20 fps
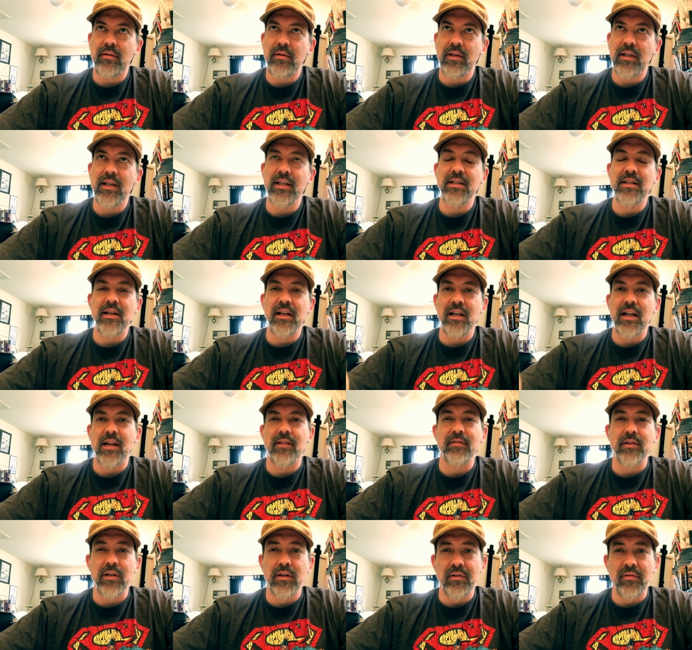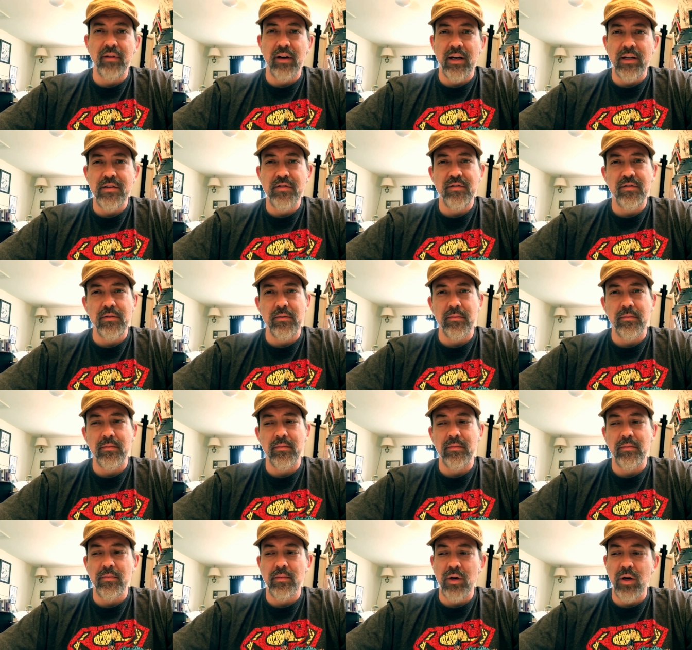getting a lot of good advice
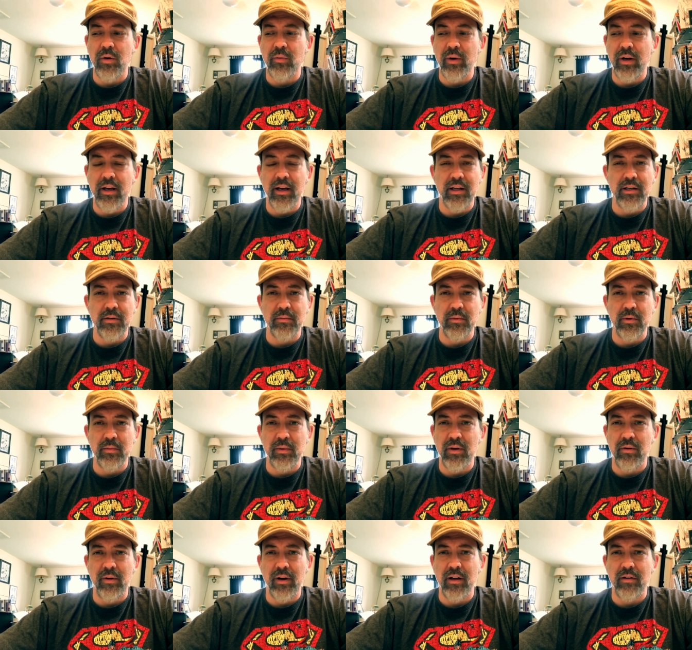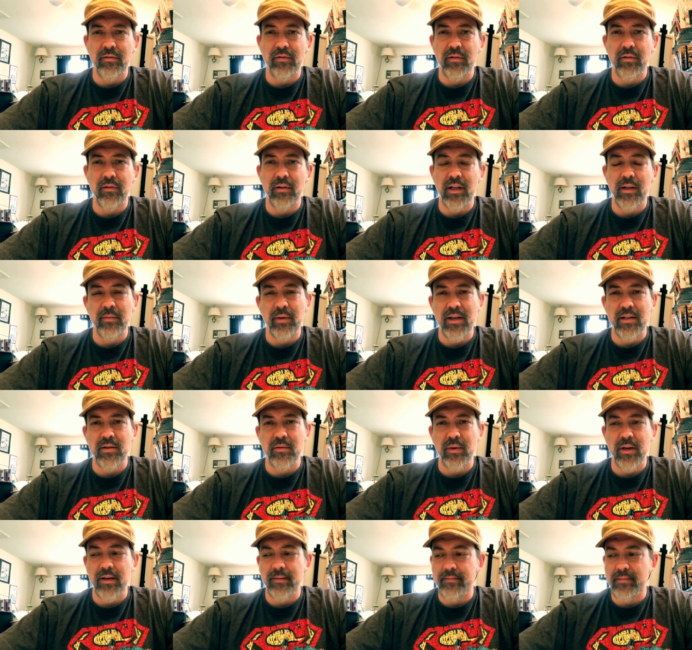from uh, Rick Ketcham, who'd been around for, and he passed
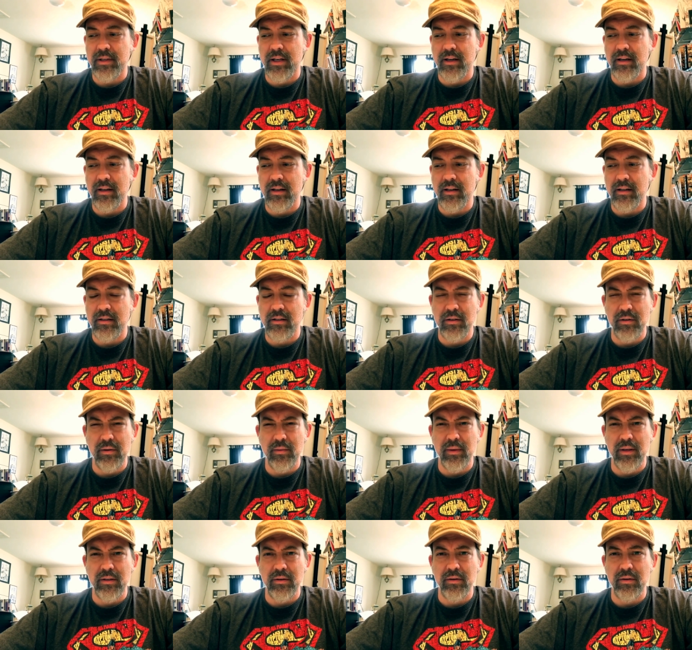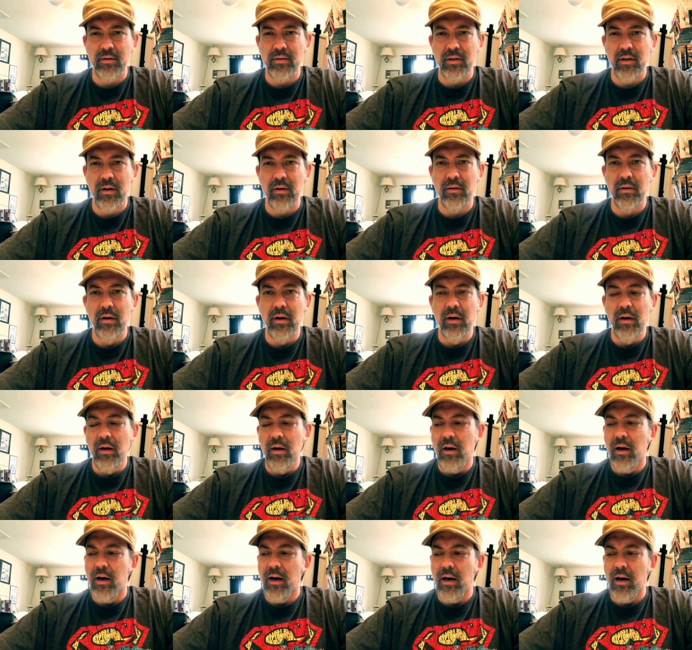away sadly about two years ago.
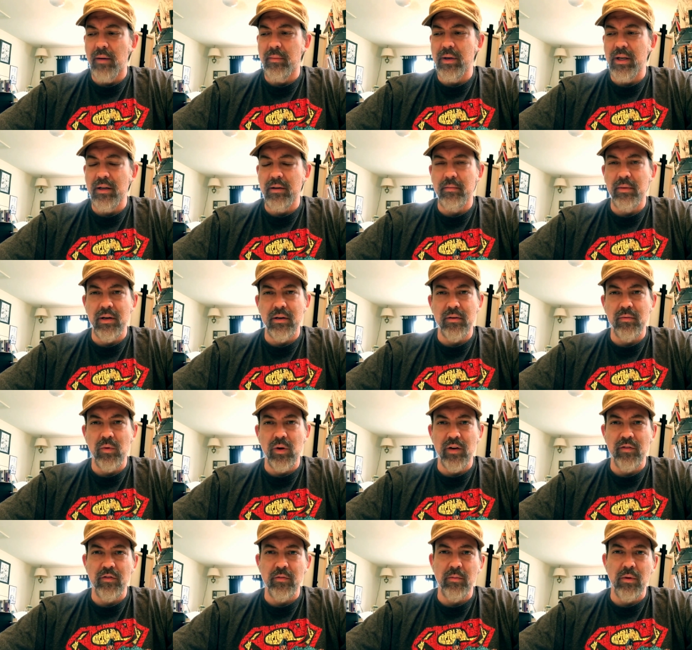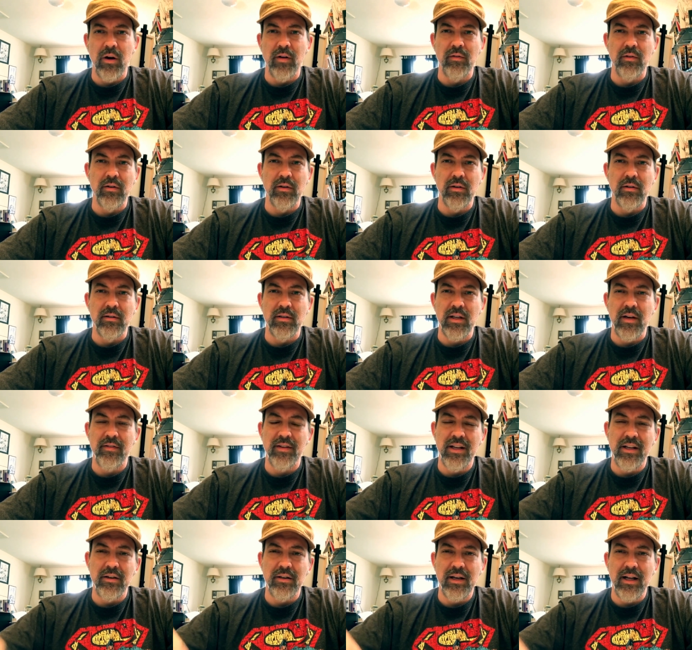Uh, but he'd been working for Marvel and stuff, and
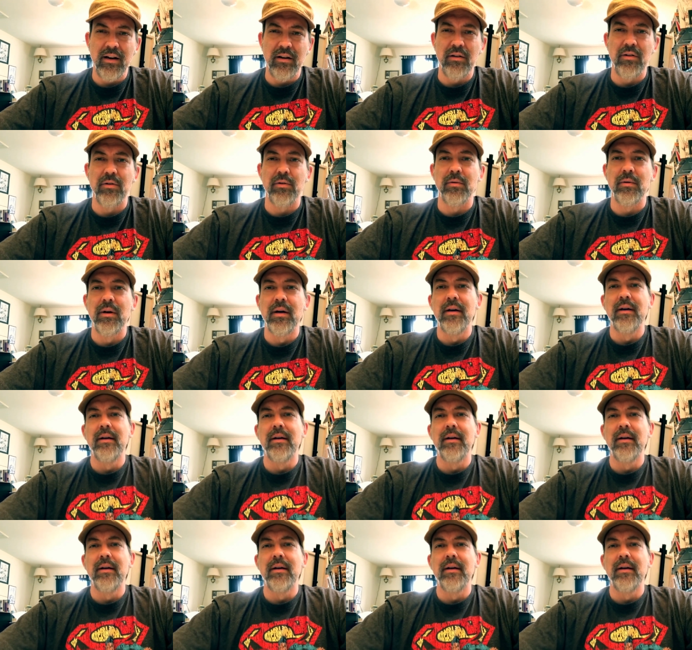he kind of knew